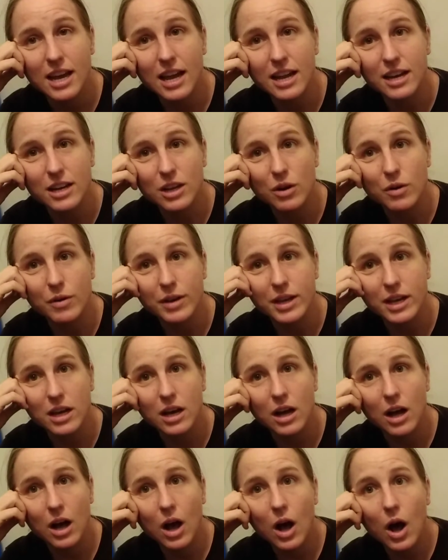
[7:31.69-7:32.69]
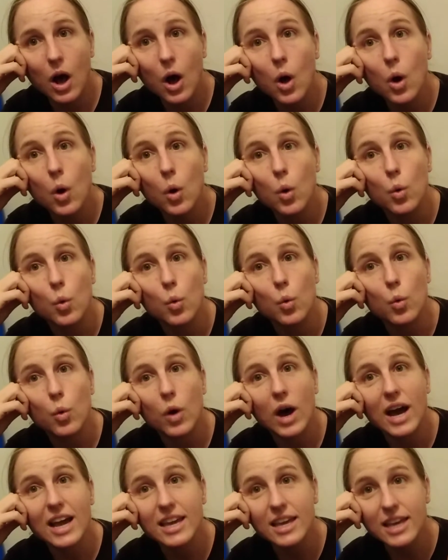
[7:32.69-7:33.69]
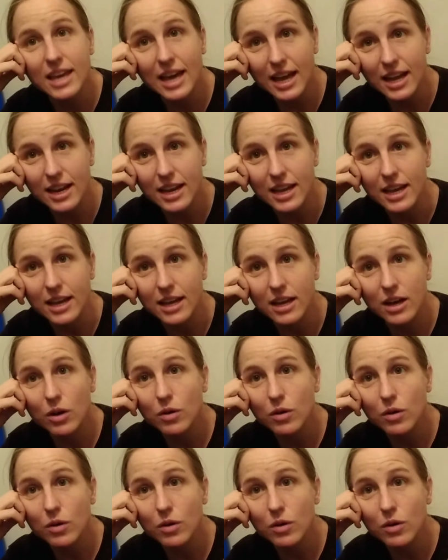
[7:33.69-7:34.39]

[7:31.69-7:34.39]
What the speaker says: and going, oh, I get it.